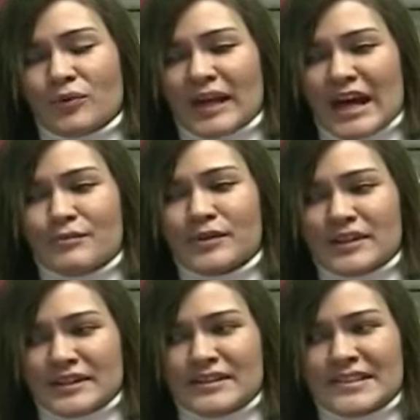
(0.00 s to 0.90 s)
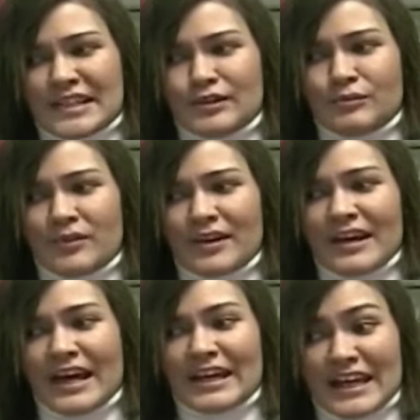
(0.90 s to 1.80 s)
happened in the team
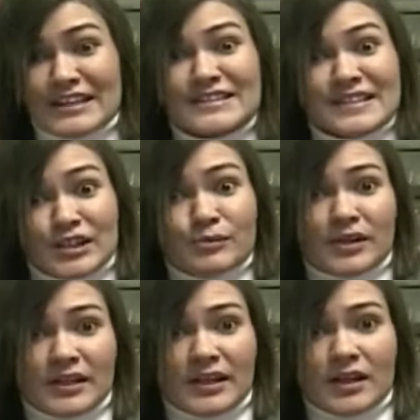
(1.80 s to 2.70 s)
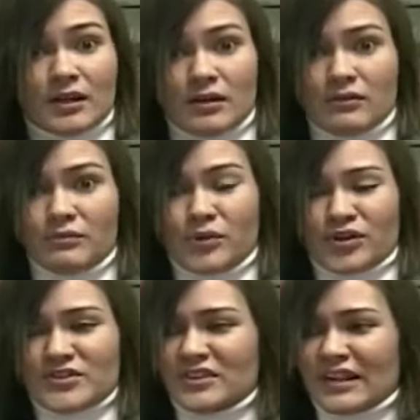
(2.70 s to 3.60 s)
against anybody
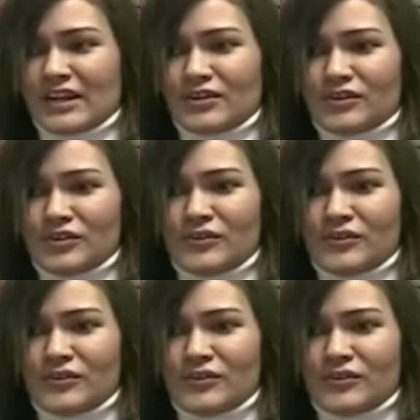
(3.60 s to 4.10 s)
personally. I don't